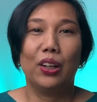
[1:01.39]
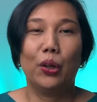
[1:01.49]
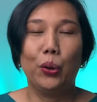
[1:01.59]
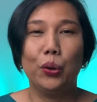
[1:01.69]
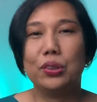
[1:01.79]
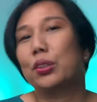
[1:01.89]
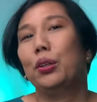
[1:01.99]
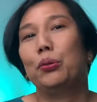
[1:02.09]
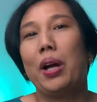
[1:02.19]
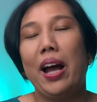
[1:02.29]
cooked
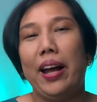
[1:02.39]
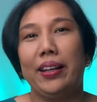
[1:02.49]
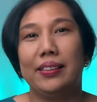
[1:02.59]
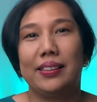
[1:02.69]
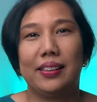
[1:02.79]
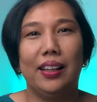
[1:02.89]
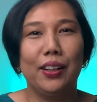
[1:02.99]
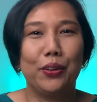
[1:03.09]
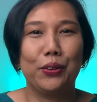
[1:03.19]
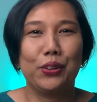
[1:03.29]
rice.
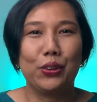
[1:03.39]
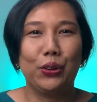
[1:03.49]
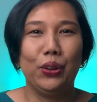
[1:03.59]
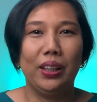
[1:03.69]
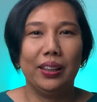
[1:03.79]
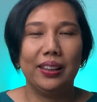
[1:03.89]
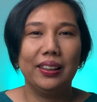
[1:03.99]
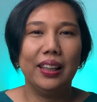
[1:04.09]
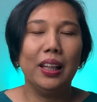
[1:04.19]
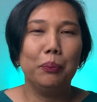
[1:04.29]
Others call it
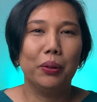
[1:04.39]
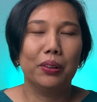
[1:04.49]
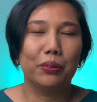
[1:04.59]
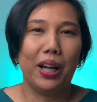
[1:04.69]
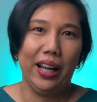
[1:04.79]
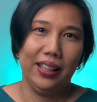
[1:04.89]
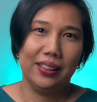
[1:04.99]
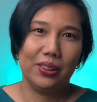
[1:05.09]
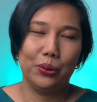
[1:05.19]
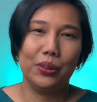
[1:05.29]
table rice.
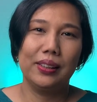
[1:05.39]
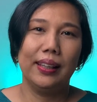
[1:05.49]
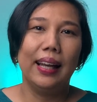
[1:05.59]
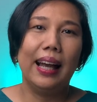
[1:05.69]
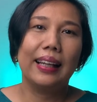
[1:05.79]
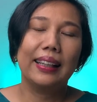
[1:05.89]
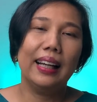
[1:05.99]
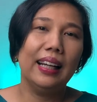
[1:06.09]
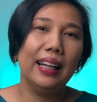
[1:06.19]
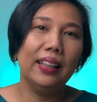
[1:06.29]
So you see
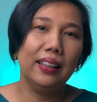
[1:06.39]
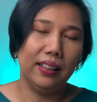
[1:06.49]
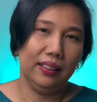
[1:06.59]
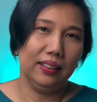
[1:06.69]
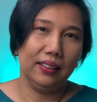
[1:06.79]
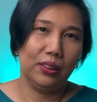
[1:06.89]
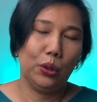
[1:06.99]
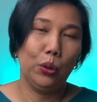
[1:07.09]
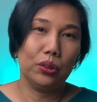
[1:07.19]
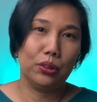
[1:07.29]
kanin,
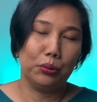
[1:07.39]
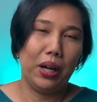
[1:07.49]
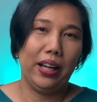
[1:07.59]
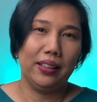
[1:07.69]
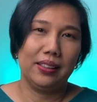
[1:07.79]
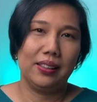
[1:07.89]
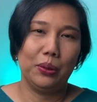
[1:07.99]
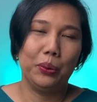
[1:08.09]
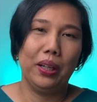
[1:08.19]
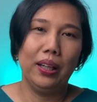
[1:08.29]
cooked rice.
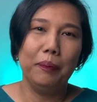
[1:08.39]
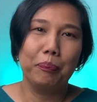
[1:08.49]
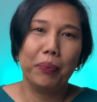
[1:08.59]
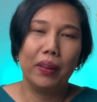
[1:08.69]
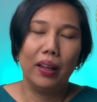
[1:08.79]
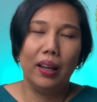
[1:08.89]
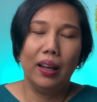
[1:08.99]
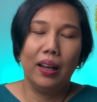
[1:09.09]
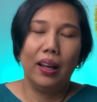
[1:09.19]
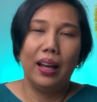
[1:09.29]
Okay,
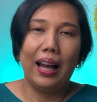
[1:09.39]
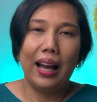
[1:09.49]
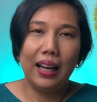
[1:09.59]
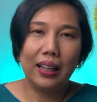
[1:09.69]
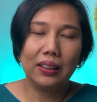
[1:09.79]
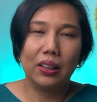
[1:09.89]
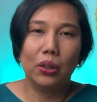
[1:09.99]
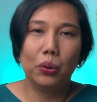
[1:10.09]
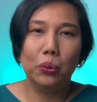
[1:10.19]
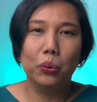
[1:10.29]
at
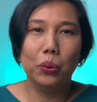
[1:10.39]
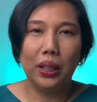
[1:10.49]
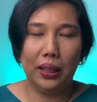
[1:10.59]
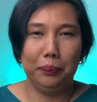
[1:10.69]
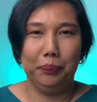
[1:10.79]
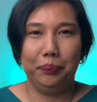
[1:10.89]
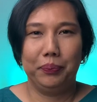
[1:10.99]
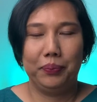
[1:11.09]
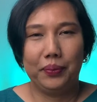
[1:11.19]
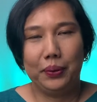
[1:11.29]
ulam.
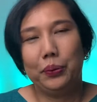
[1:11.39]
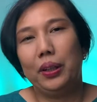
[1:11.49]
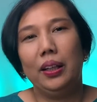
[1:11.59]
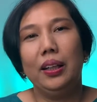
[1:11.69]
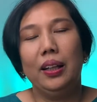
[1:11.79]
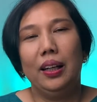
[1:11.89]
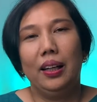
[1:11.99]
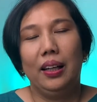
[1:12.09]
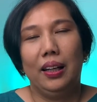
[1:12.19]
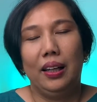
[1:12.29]
Okay,
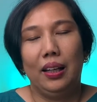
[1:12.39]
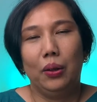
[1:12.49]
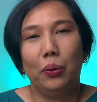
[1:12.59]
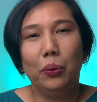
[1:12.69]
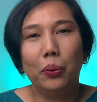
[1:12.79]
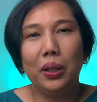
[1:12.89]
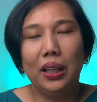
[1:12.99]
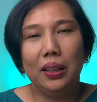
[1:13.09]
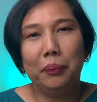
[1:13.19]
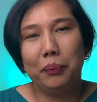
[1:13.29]

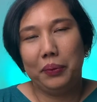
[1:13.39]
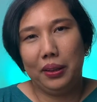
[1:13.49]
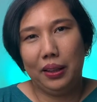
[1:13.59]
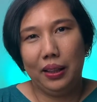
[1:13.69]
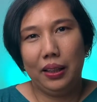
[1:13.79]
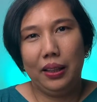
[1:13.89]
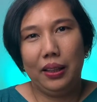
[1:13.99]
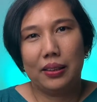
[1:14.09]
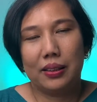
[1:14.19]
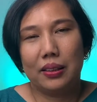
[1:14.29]
ulam
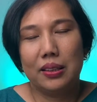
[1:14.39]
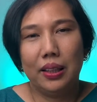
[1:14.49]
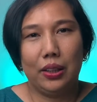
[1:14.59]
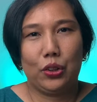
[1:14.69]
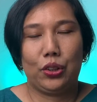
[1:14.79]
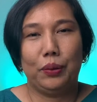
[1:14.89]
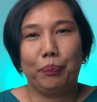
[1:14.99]
is dish.